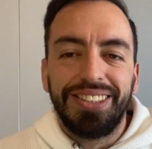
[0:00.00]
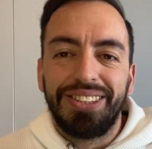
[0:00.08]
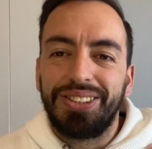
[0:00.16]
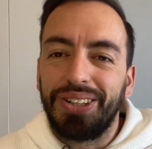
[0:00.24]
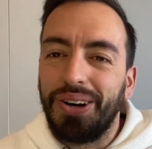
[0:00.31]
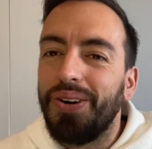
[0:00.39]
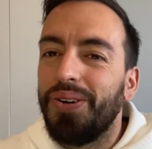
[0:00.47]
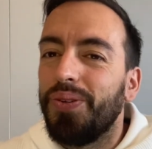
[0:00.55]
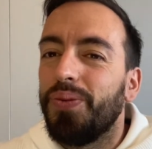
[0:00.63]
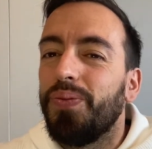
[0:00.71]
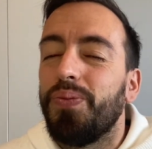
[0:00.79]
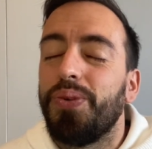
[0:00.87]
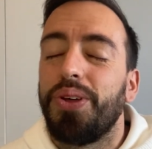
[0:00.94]
So
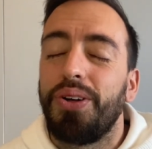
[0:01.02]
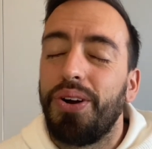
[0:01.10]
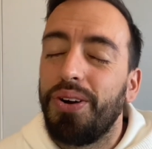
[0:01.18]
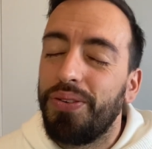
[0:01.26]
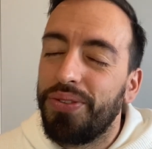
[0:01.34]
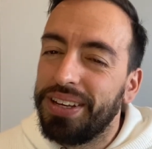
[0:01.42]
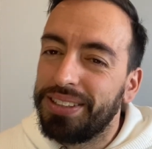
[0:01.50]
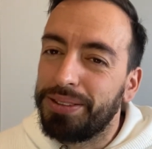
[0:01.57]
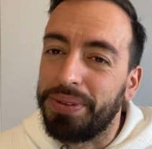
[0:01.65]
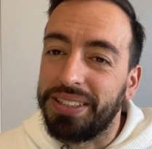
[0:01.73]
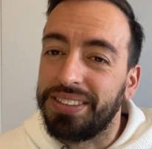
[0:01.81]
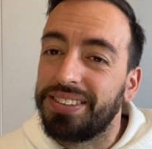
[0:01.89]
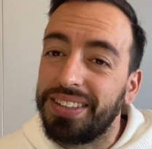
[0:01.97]
with all of this
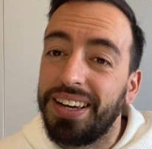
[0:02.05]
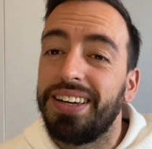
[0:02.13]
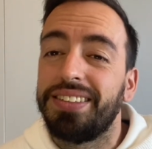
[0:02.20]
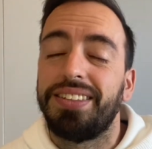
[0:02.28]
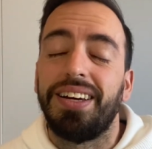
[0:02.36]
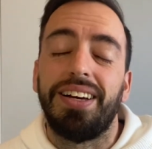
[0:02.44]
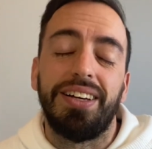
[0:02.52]
being said,